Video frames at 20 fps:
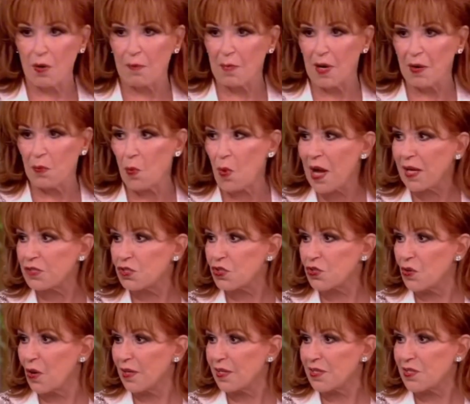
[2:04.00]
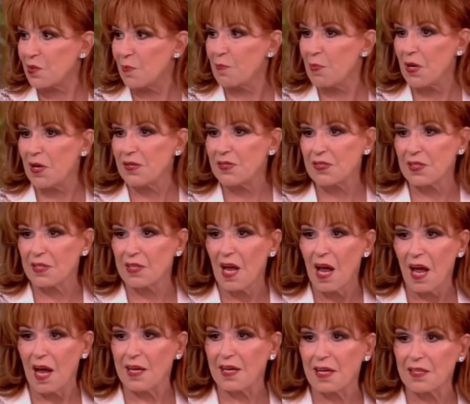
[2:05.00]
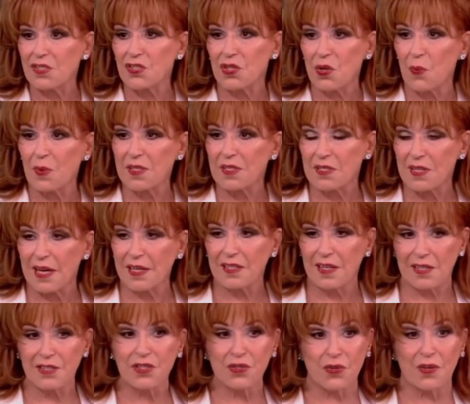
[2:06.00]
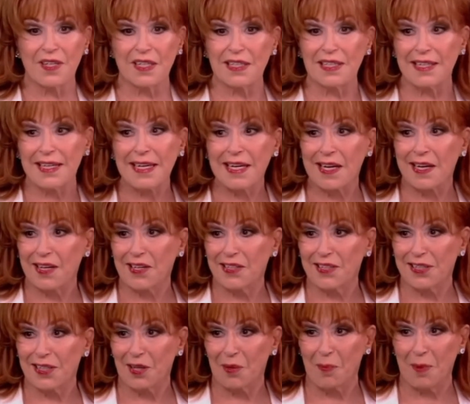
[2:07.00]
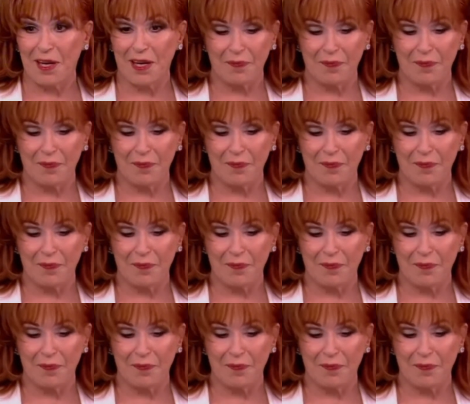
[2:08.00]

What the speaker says: my watch started to buzz, and I got so excited I started leaking a little bit.